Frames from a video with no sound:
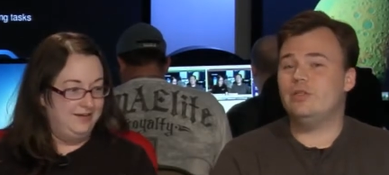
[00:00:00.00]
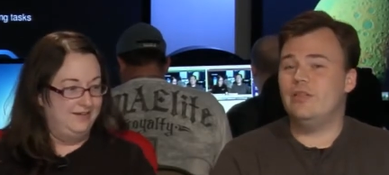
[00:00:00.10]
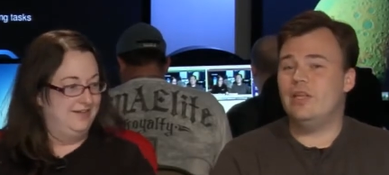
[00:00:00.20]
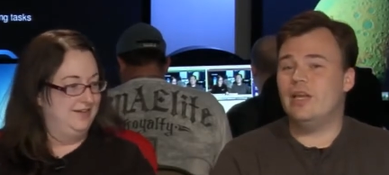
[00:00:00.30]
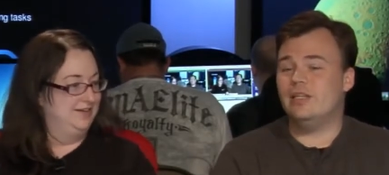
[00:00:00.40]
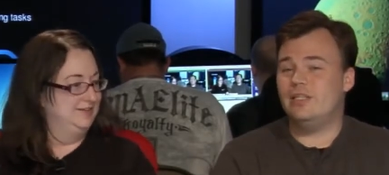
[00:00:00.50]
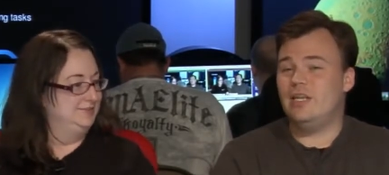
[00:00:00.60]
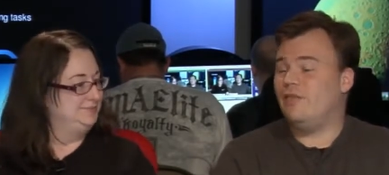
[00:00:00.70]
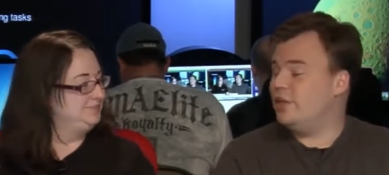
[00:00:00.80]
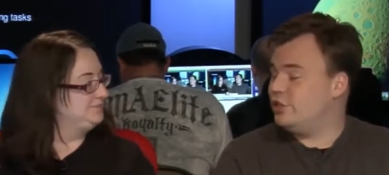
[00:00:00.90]
Speaker 1: was in the uh,
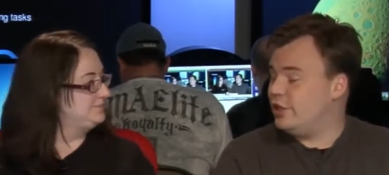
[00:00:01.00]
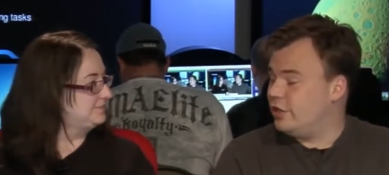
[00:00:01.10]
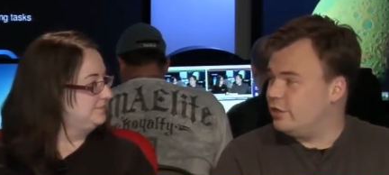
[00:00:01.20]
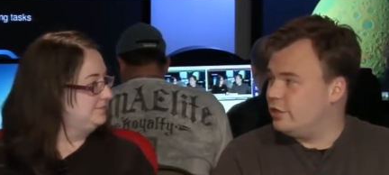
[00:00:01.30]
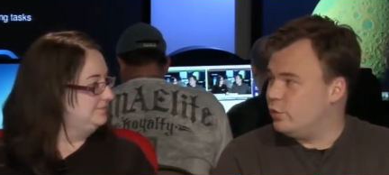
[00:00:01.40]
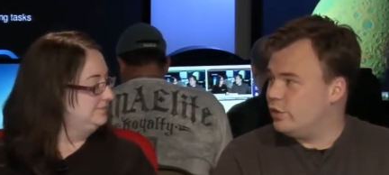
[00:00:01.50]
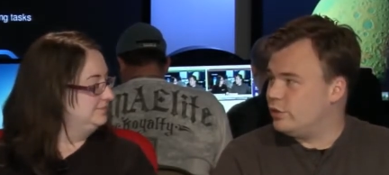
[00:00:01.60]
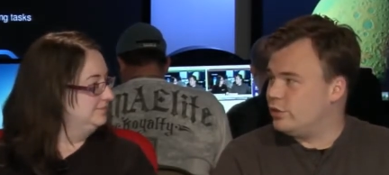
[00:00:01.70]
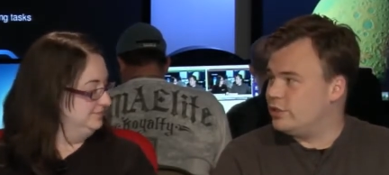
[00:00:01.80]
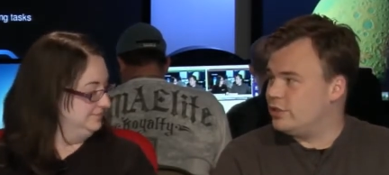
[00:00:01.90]
TFNGers, which
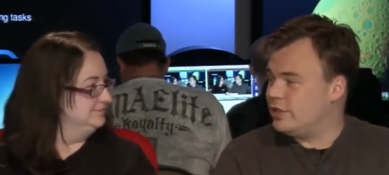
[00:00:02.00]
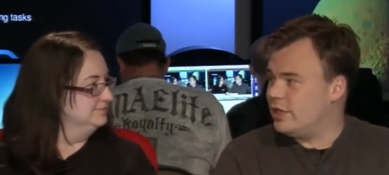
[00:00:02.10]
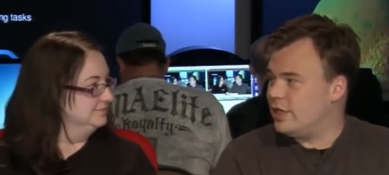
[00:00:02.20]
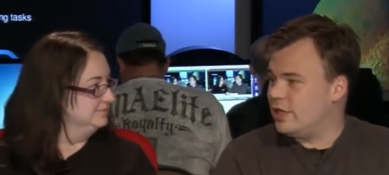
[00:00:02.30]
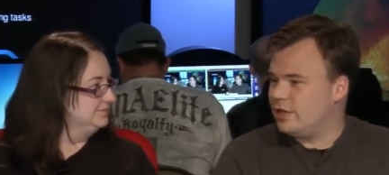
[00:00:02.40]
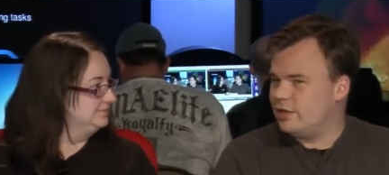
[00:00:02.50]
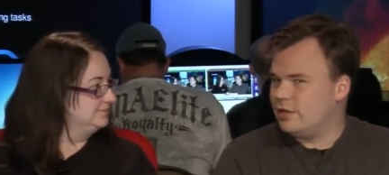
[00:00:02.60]
is the uh,